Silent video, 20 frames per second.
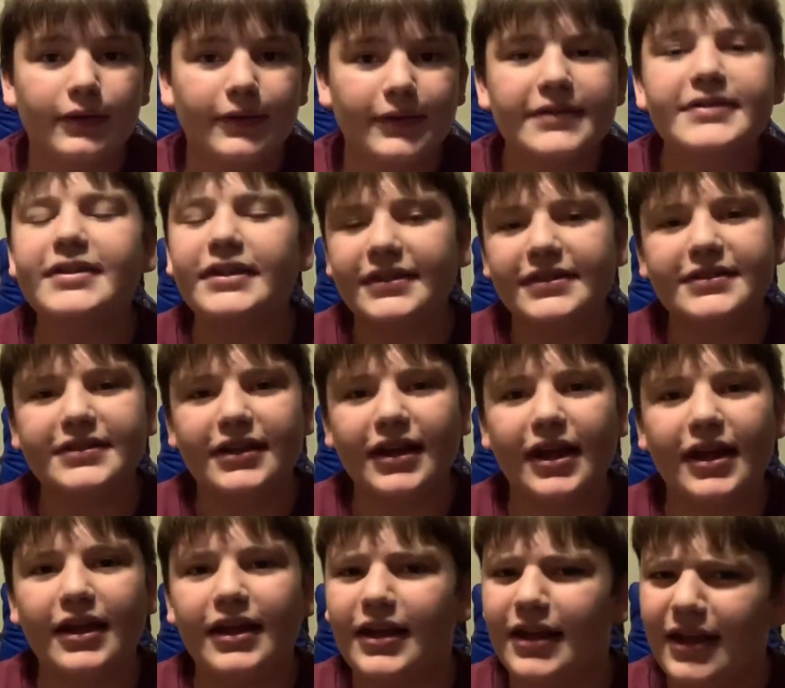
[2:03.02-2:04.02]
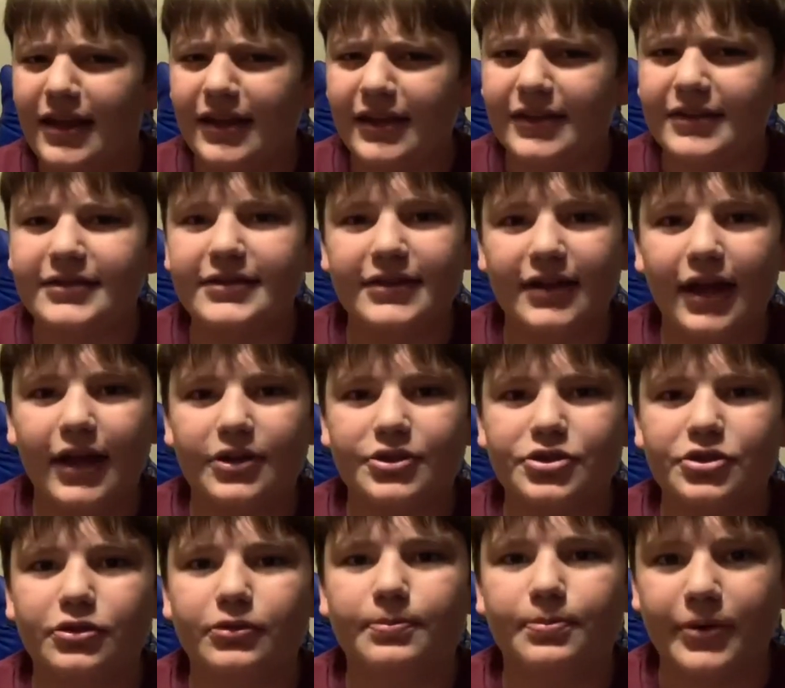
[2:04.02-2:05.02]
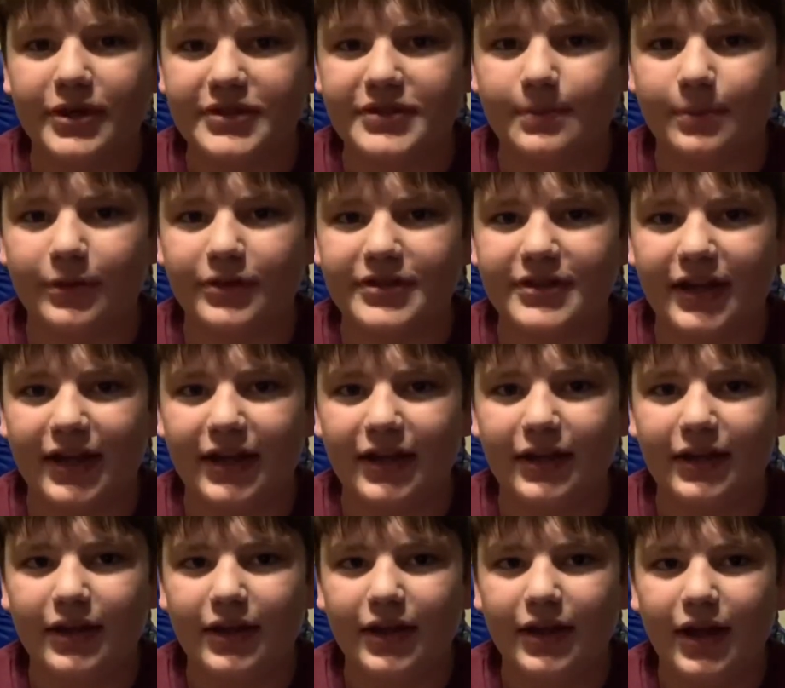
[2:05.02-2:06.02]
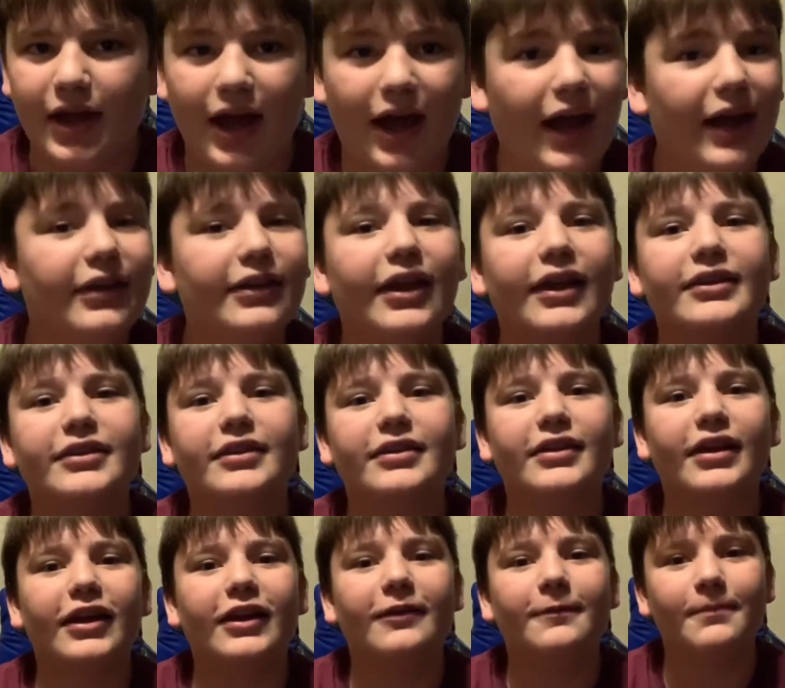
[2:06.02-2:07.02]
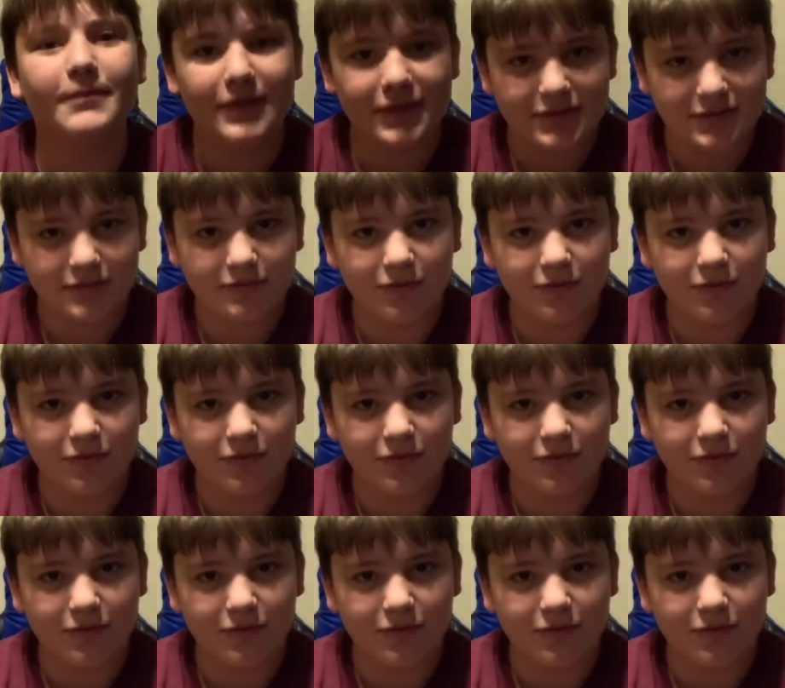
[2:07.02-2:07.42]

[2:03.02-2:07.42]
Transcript: Since today is National Principal's Day, I'd like to thank Mr.